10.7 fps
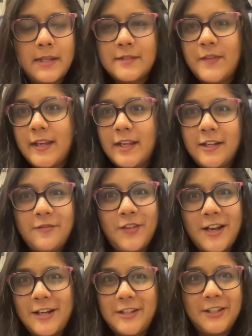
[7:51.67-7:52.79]
It's very
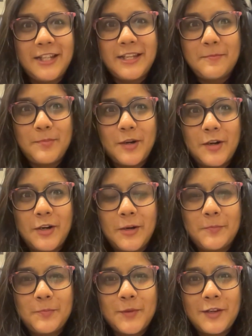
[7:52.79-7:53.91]
difficult to keep
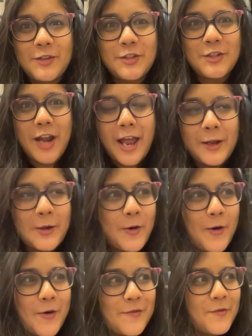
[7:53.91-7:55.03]
track
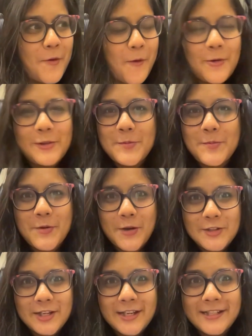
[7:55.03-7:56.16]
of all the
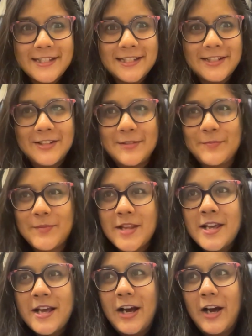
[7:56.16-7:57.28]
projects and
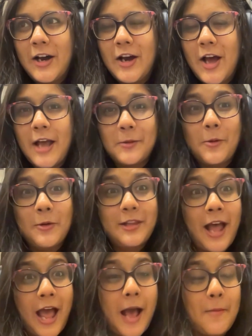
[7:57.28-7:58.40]
all
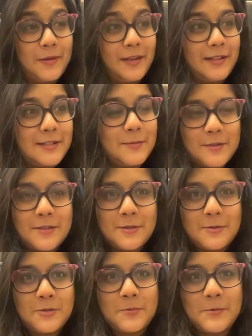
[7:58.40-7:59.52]
the happenings within
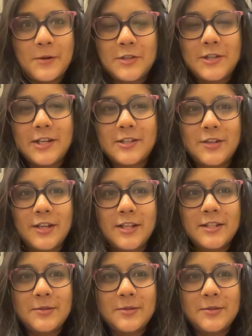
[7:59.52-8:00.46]
those projects, right?